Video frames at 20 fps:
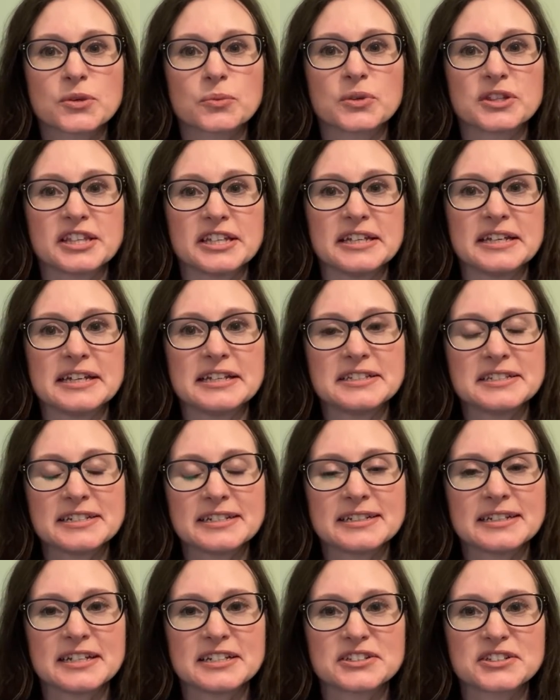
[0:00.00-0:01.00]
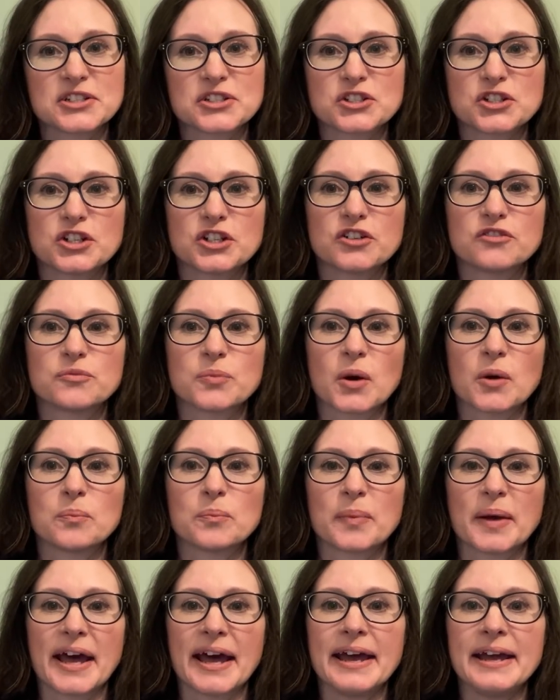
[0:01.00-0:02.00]
with the Indian Institute of
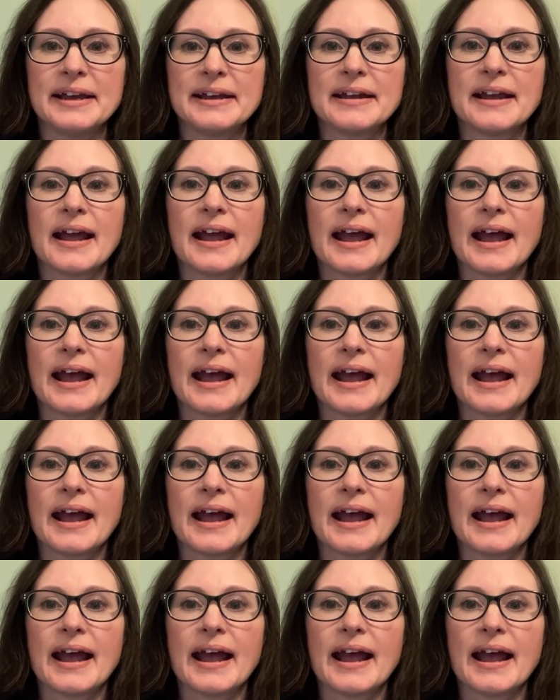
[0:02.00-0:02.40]
Bombay